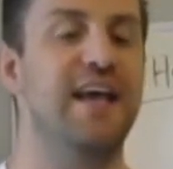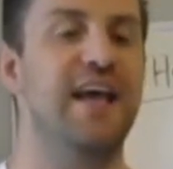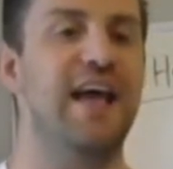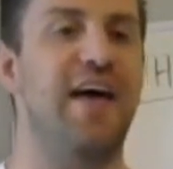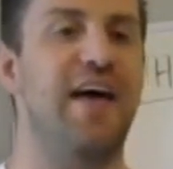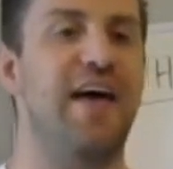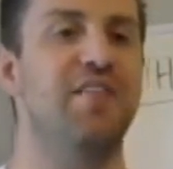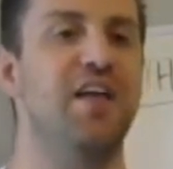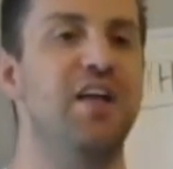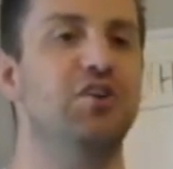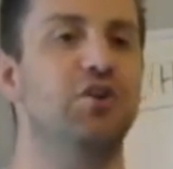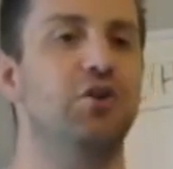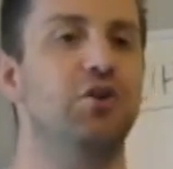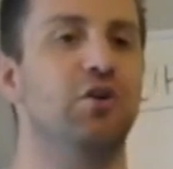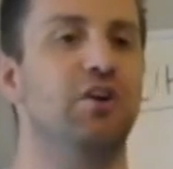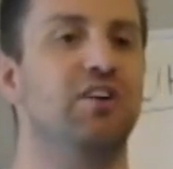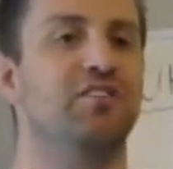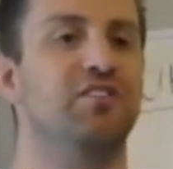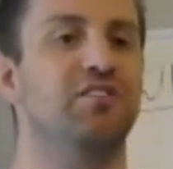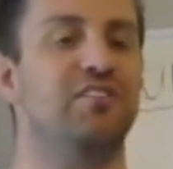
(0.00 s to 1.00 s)
and then
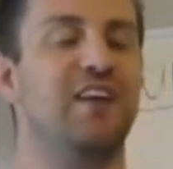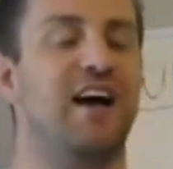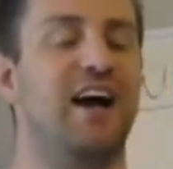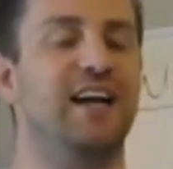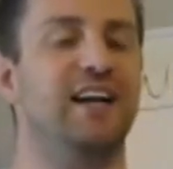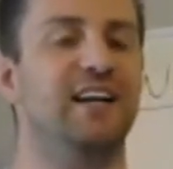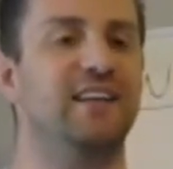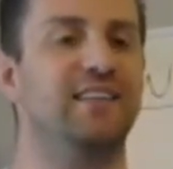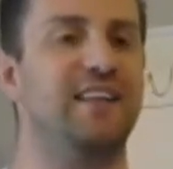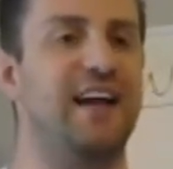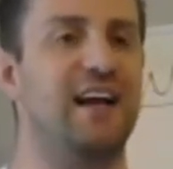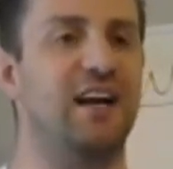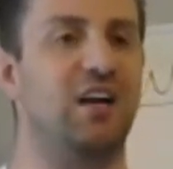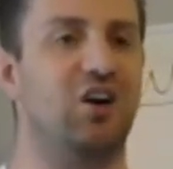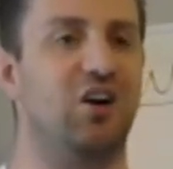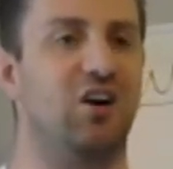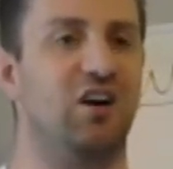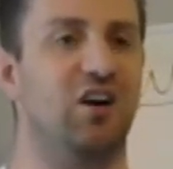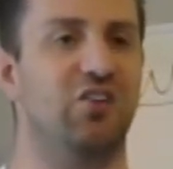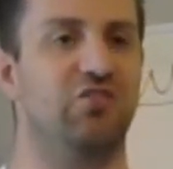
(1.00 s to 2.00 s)
you're assigning that
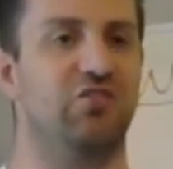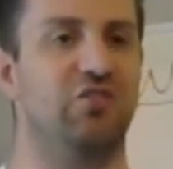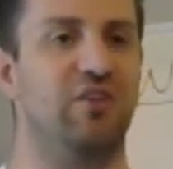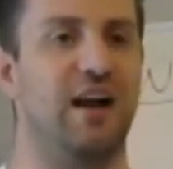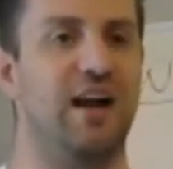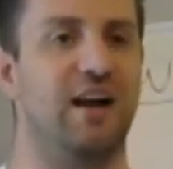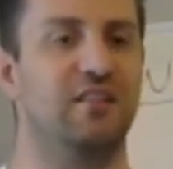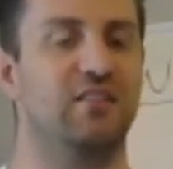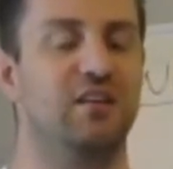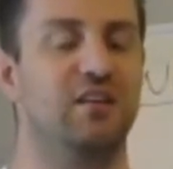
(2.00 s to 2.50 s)
contract